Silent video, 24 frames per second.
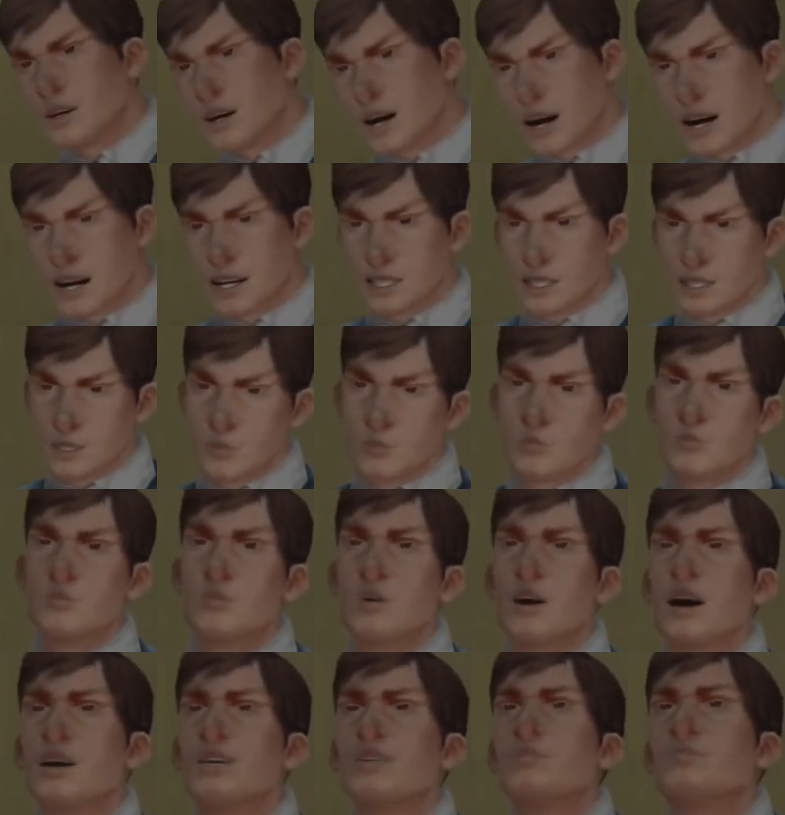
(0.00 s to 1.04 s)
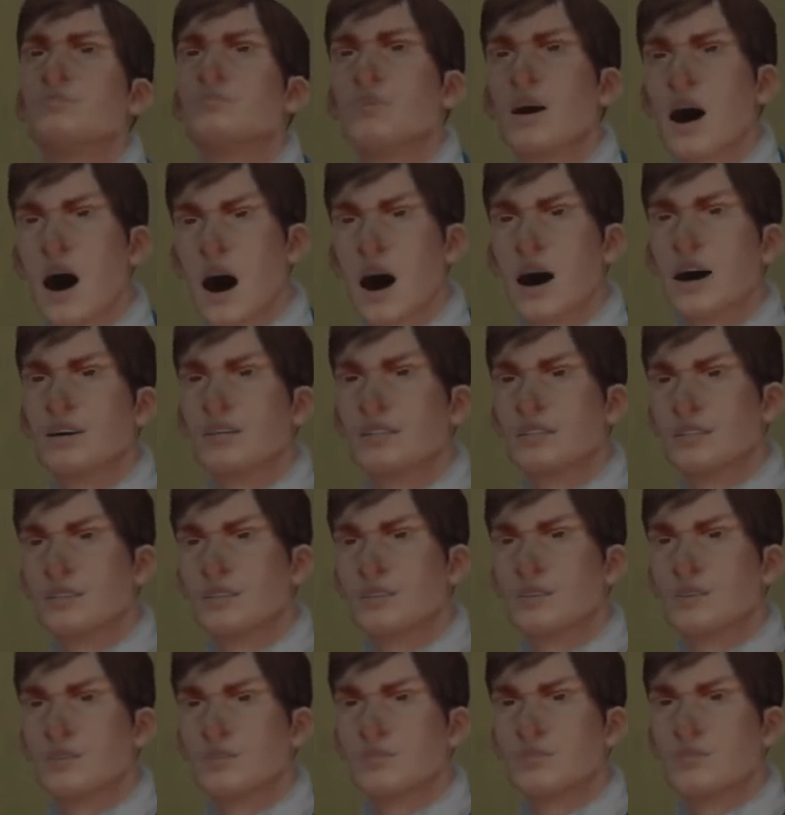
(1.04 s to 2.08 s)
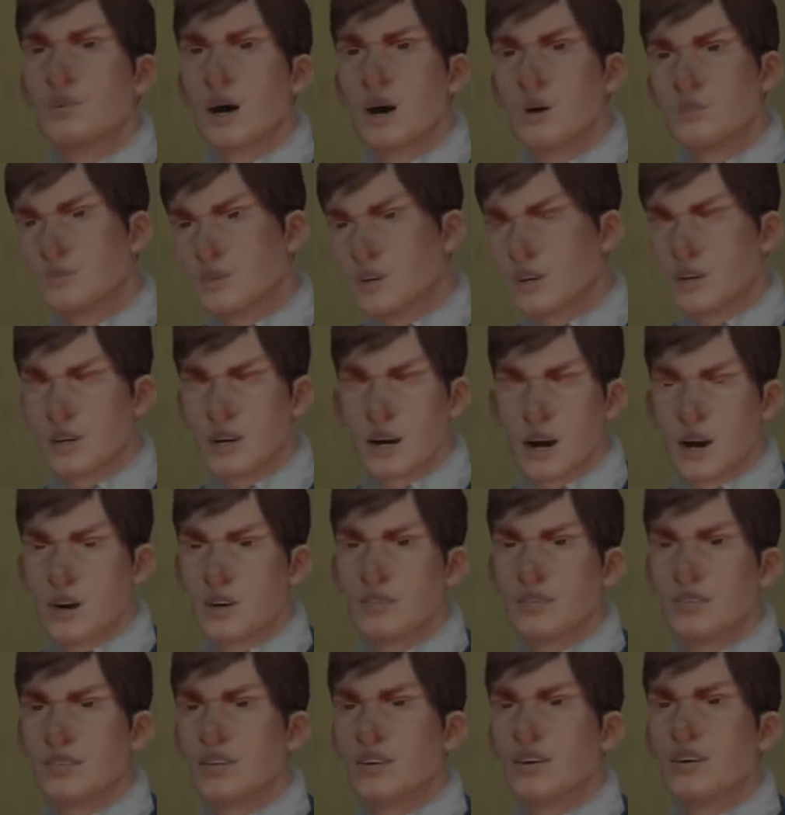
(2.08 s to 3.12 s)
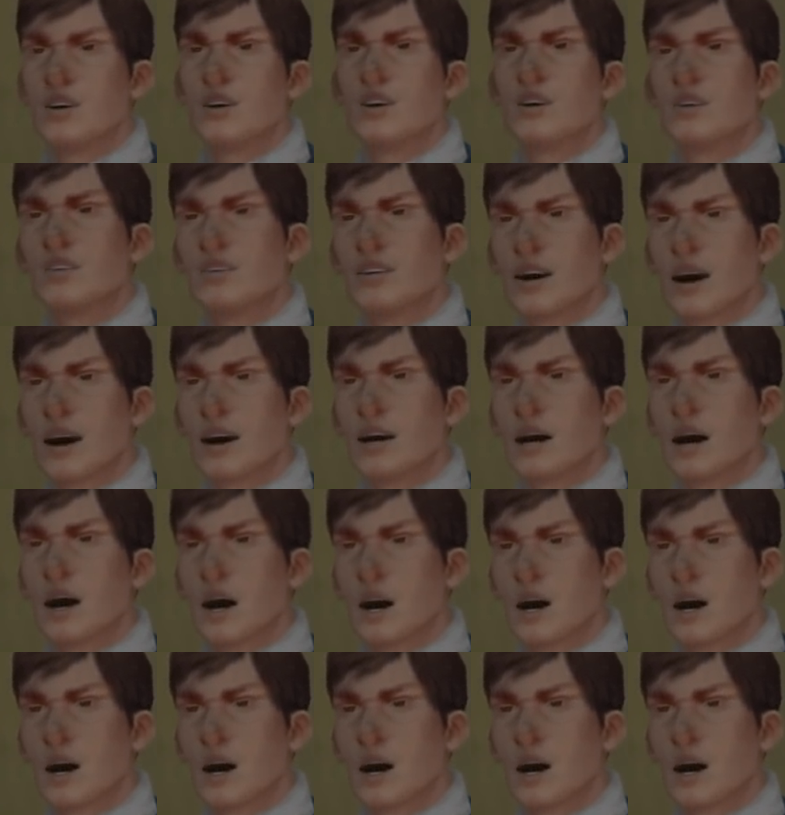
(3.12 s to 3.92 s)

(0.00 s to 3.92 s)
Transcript: Hey, listen, we like to box, the noble art and all that.